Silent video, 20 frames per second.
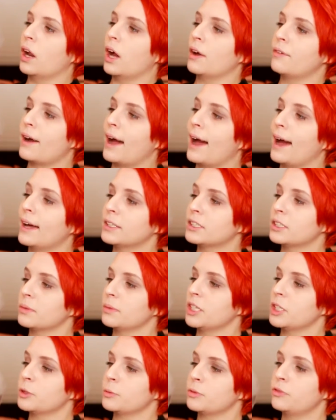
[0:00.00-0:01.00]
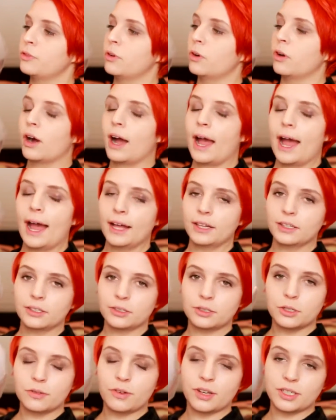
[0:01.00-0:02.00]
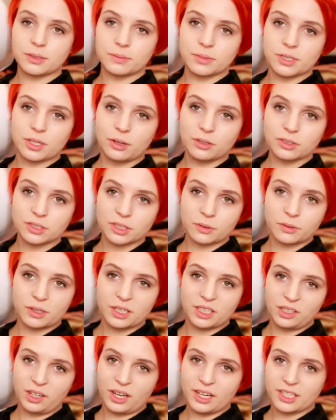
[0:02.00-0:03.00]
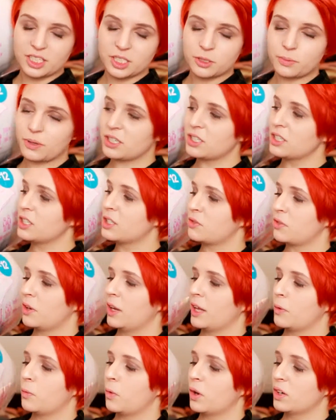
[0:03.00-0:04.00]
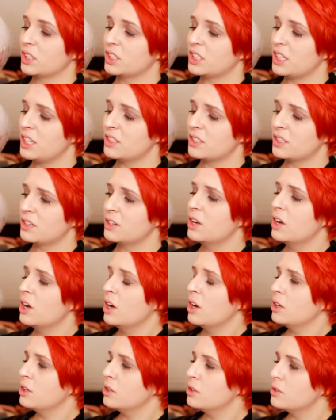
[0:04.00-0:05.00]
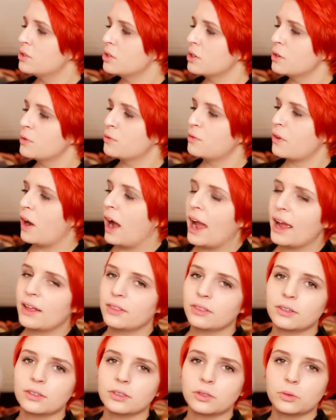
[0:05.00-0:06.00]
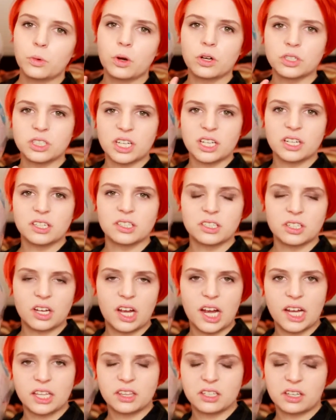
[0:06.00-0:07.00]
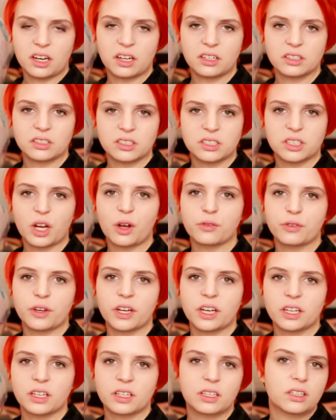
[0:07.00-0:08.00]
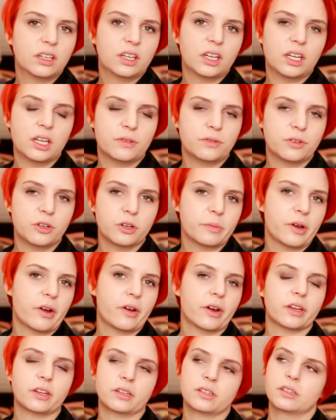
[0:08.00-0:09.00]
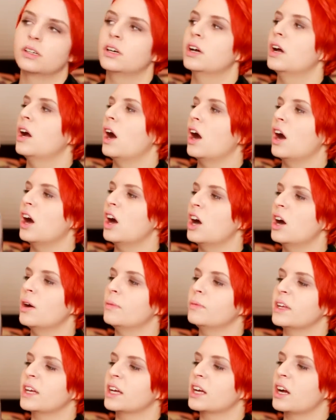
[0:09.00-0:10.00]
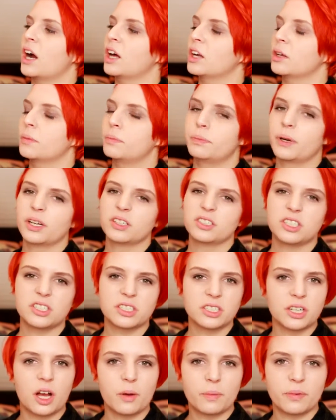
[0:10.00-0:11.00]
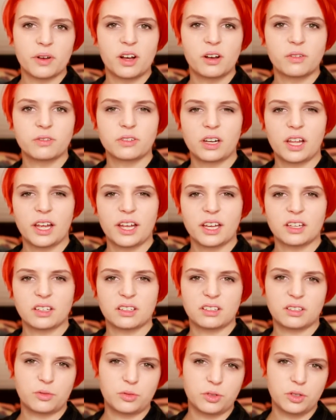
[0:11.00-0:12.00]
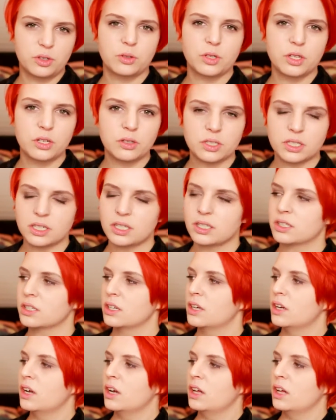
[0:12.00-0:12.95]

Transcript: I've had some of these before, and the duvets themselves are really nice, especially just for like one season. You do find that the wadding inside, the kind of stuffing, if you're American, it kind of bunches up after like a few uses,